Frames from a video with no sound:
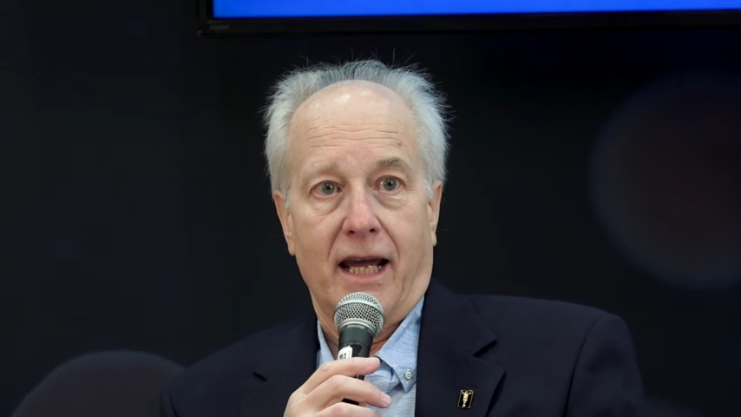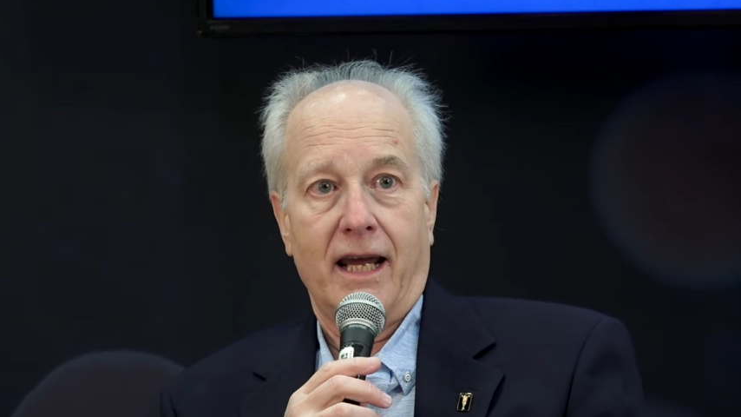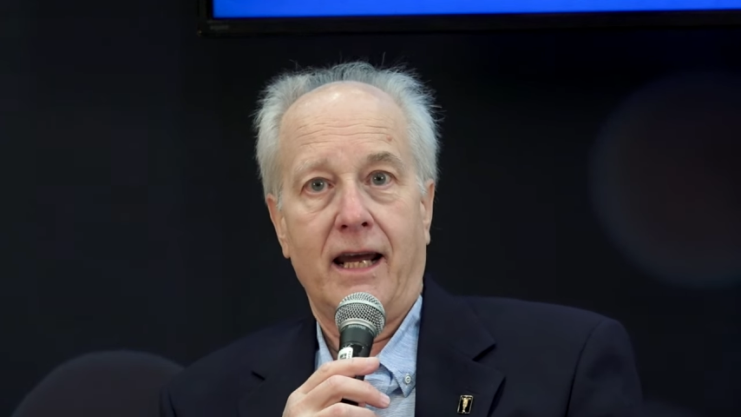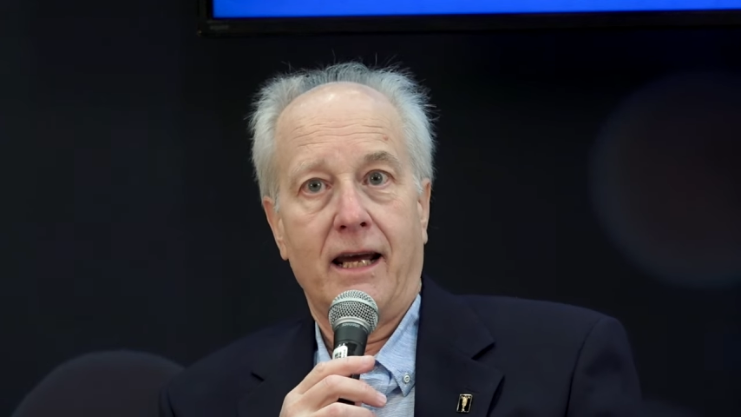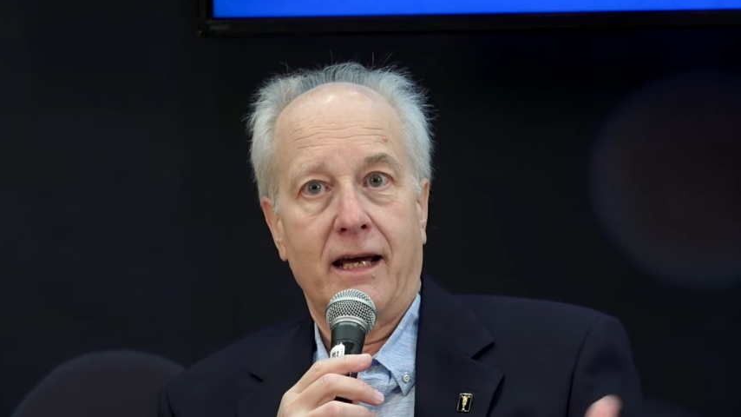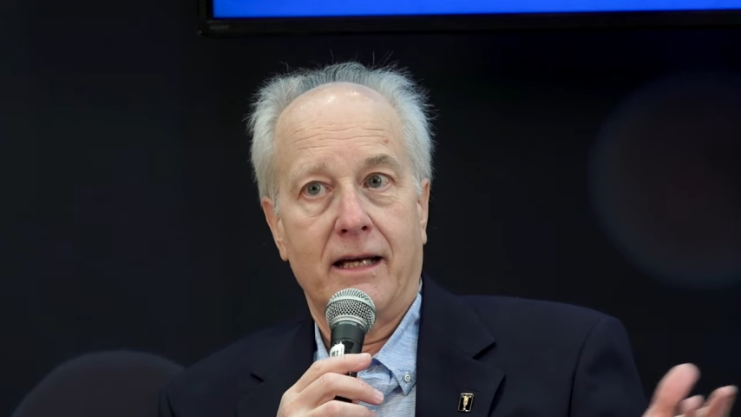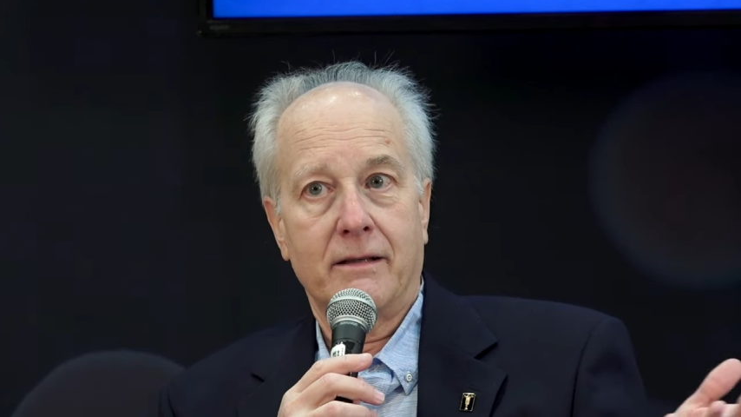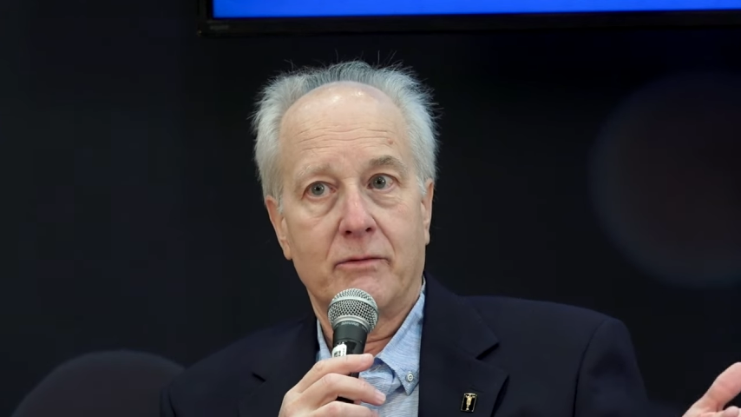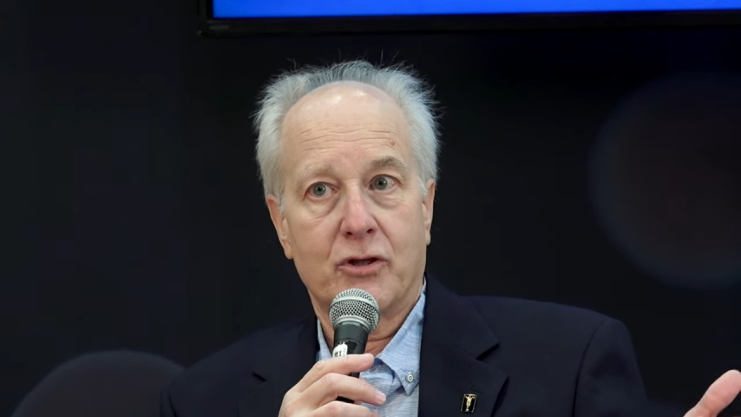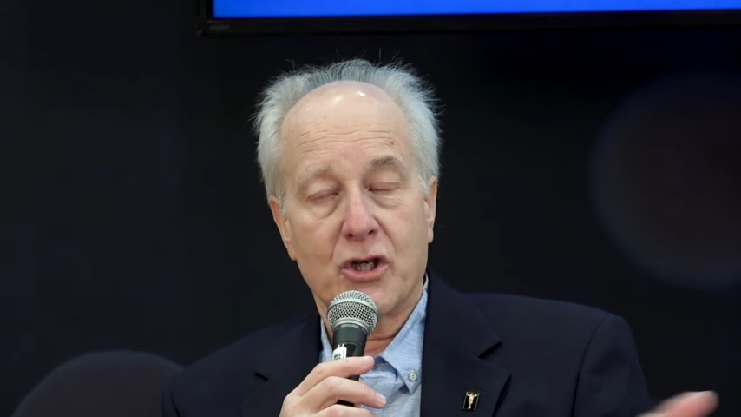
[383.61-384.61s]

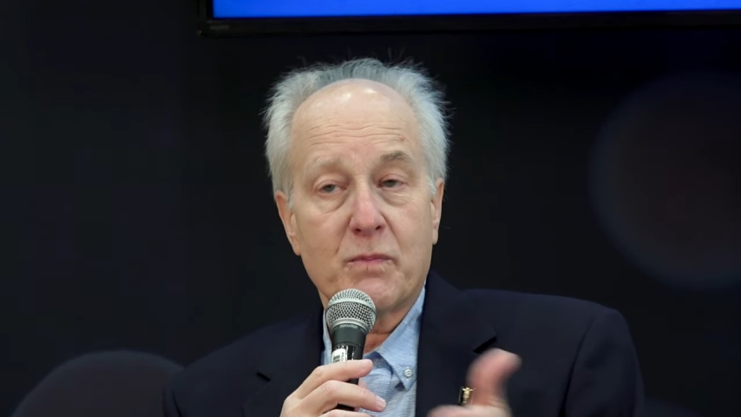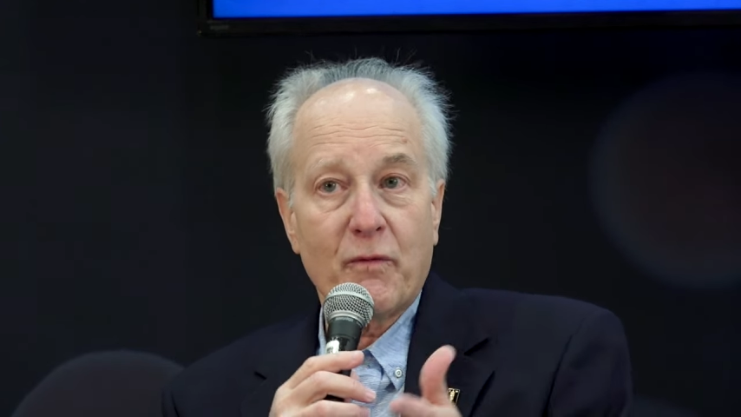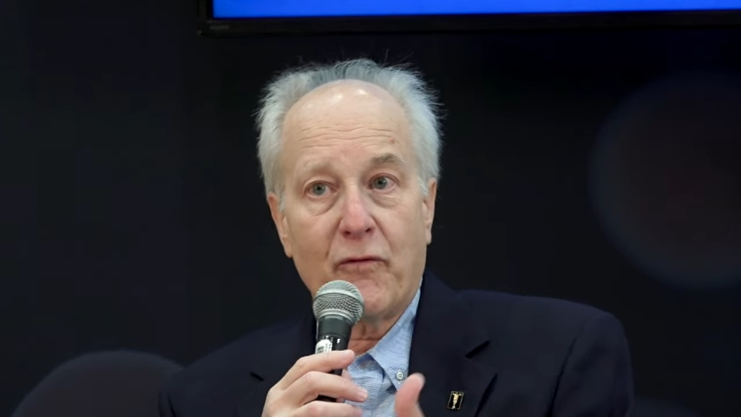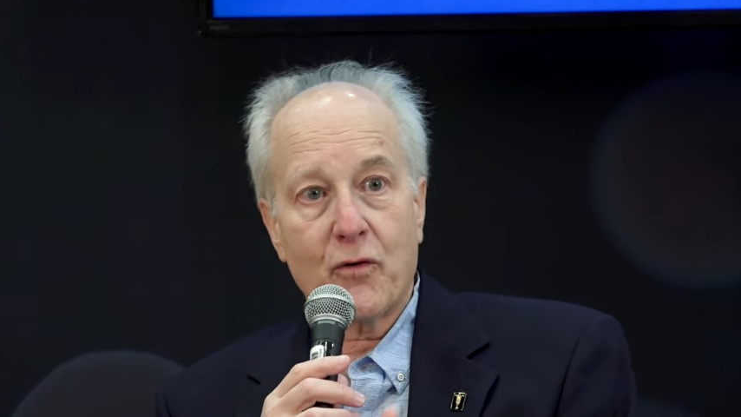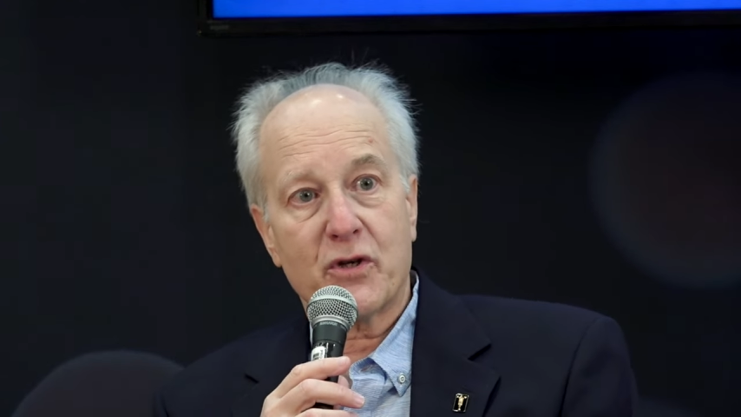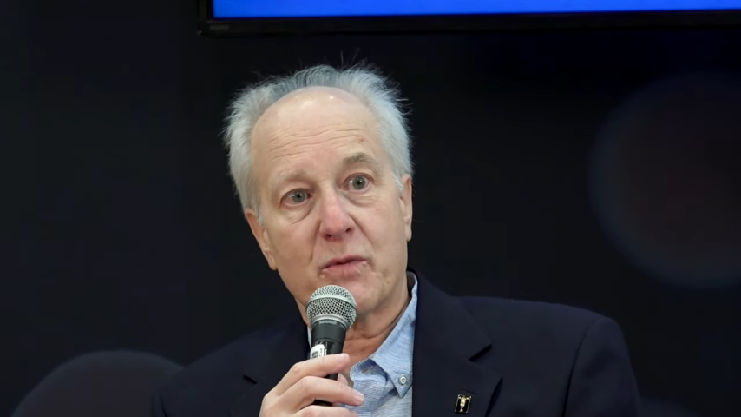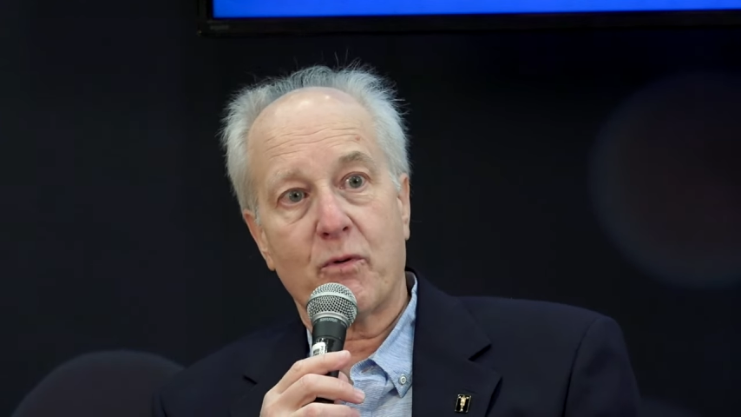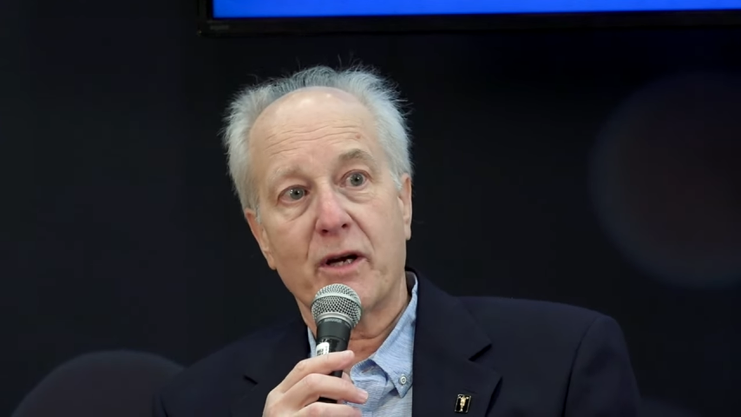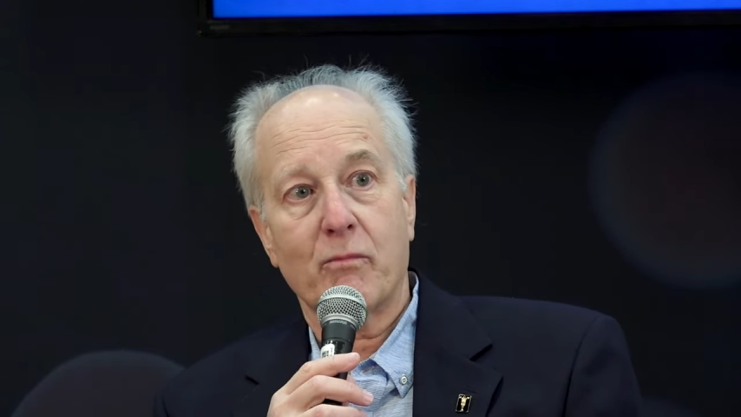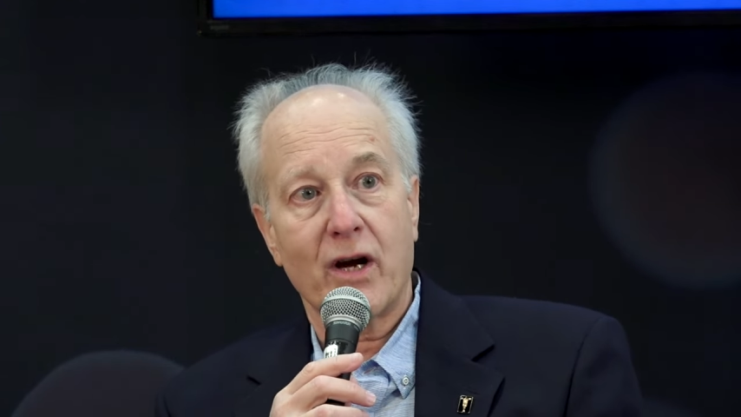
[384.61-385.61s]
And just before
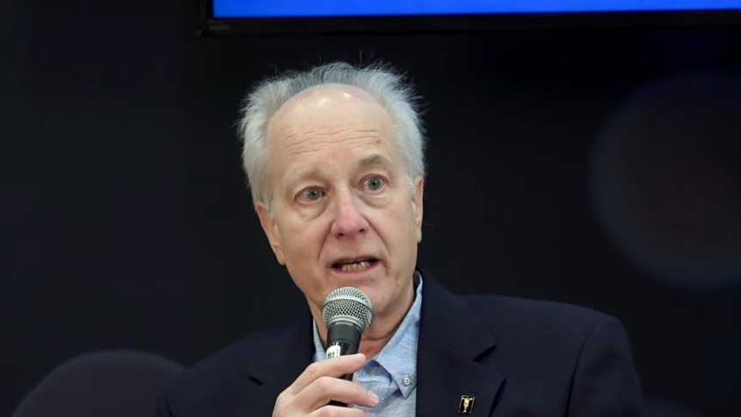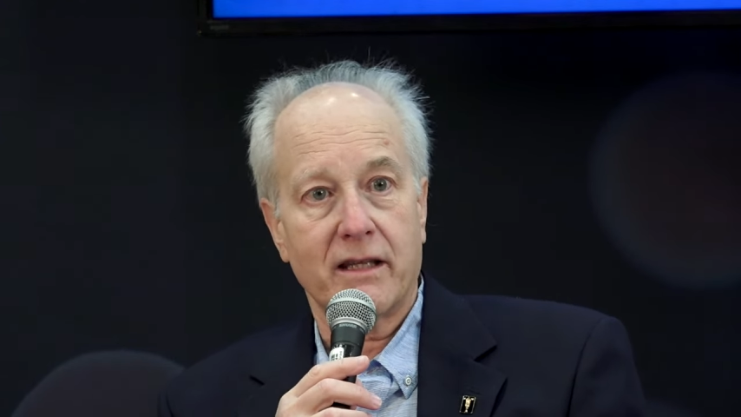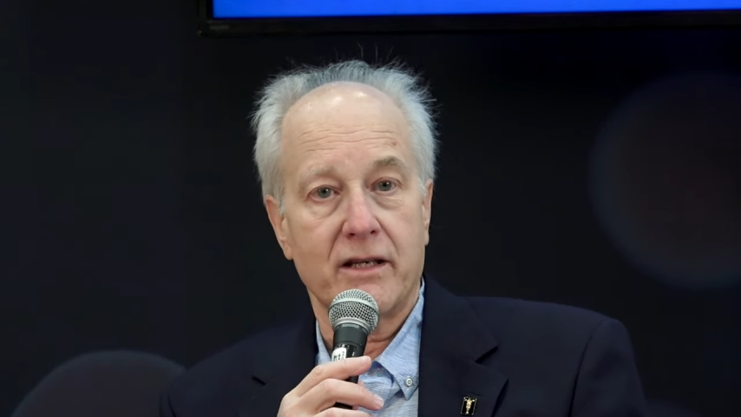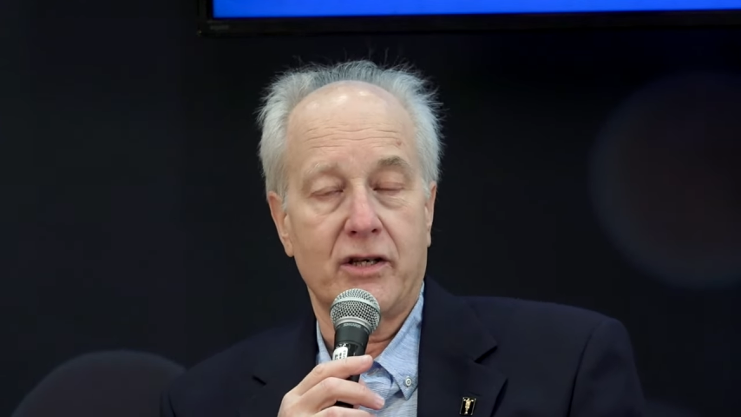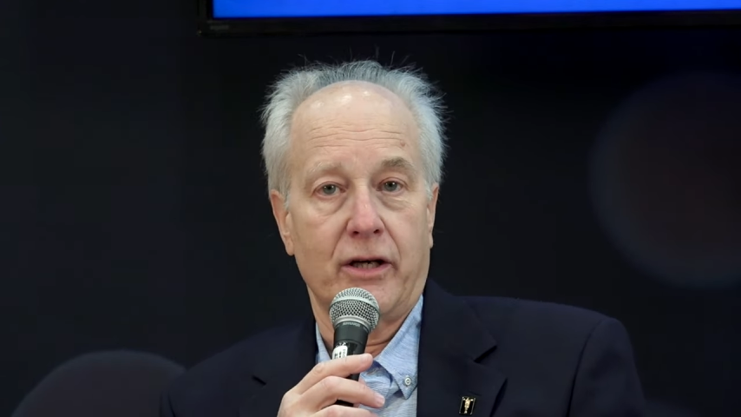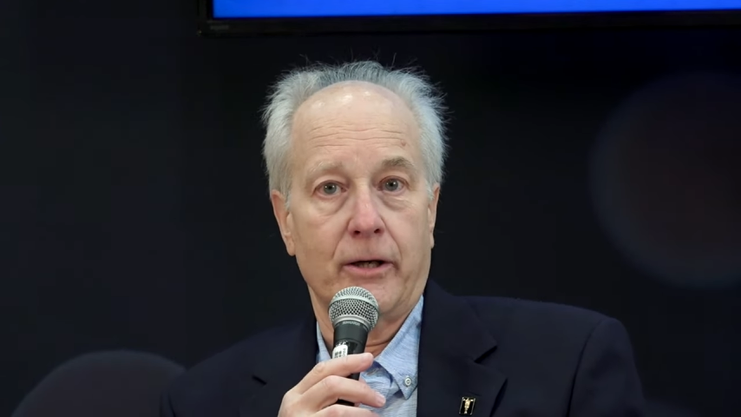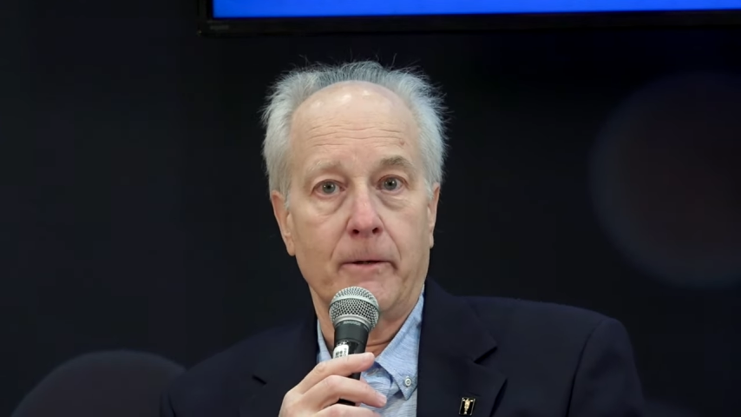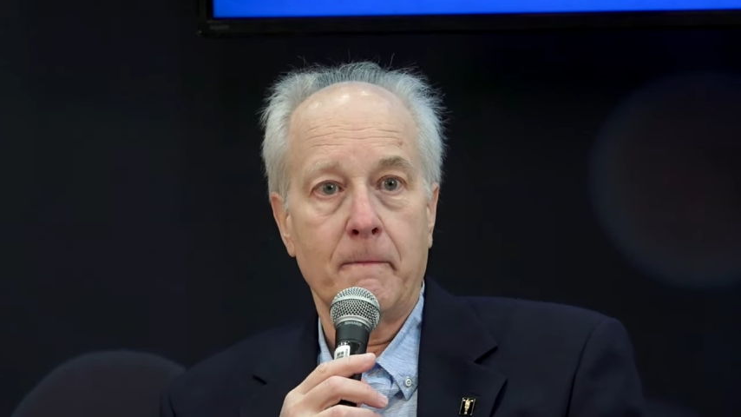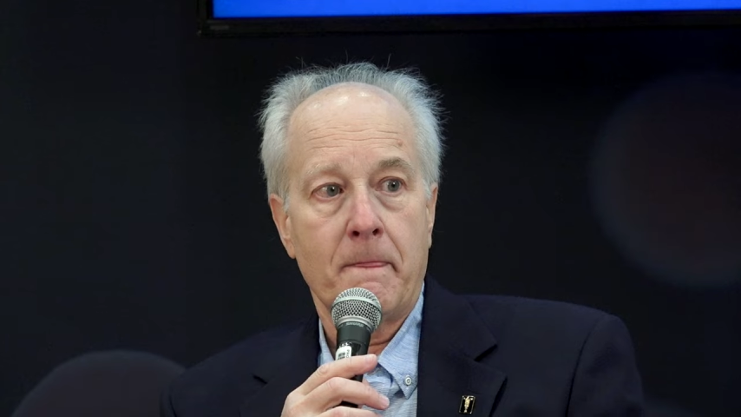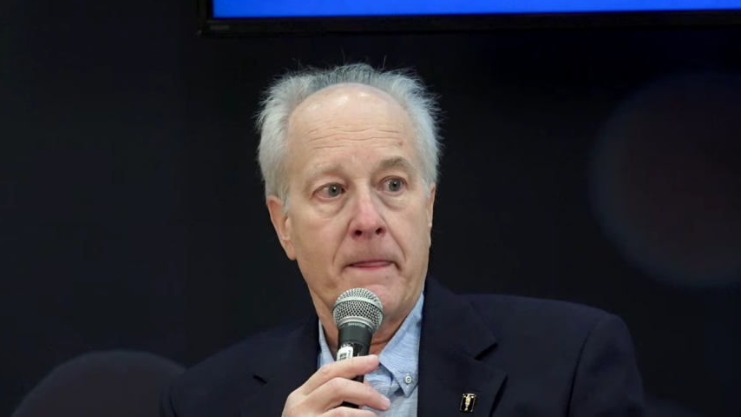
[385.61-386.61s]
spring break this year,